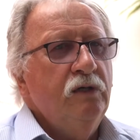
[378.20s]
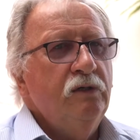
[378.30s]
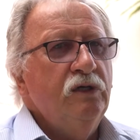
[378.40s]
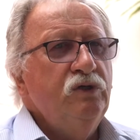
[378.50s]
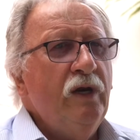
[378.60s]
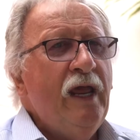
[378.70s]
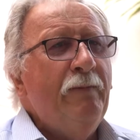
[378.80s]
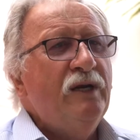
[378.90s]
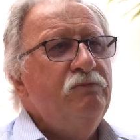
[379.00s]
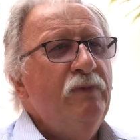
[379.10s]
it's not how
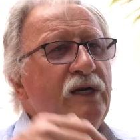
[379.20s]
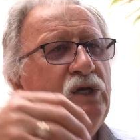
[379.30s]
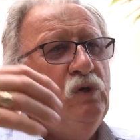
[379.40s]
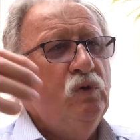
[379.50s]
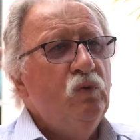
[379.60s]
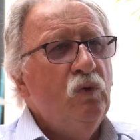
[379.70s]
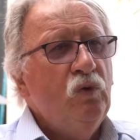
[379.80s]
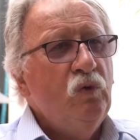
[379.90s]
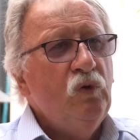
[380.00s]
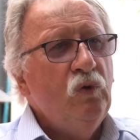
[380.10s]
much money you
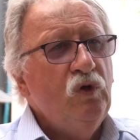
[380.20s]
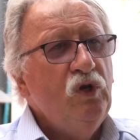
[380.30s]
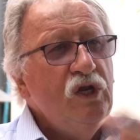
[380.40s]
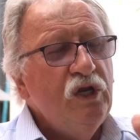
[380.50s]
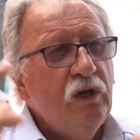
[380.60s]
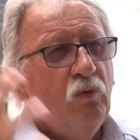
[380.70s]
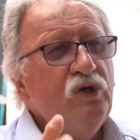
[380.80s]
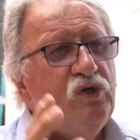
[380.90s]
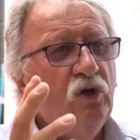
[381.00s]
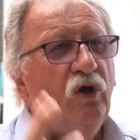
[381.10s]
need to know
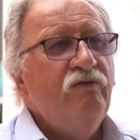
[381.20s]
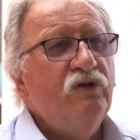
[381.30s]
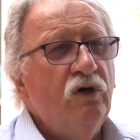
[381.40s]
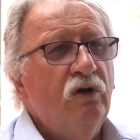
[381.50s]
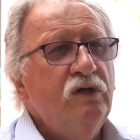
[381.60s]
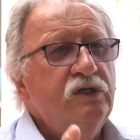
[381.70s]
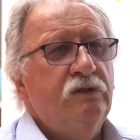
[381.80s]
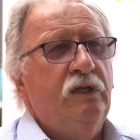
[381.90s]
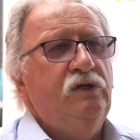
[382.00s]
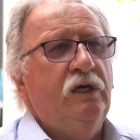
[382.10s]
what your lifestyle
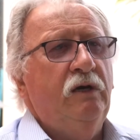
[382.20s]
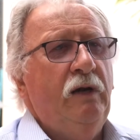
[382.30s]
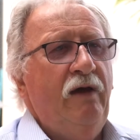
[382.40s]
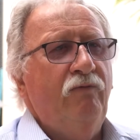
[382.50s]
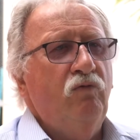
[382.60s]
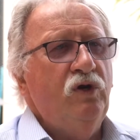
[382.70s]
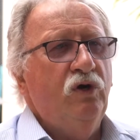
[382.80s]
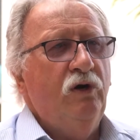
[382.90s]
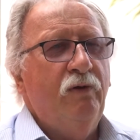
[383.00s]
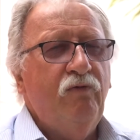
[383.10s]
is that you're going to have in retirement.